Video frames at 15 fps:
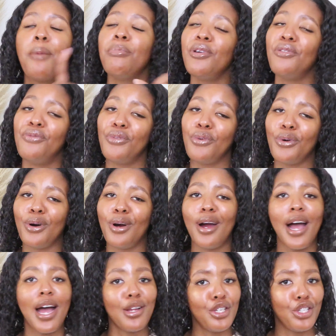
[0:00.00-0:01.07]
before
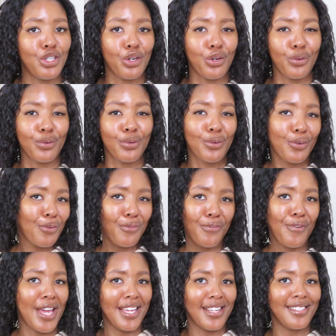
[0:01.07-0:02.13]
I show
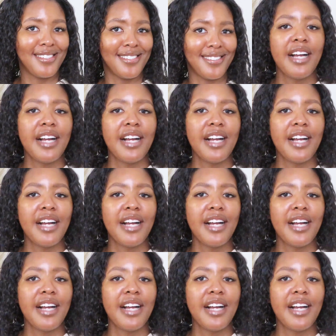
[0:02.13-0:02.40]
face.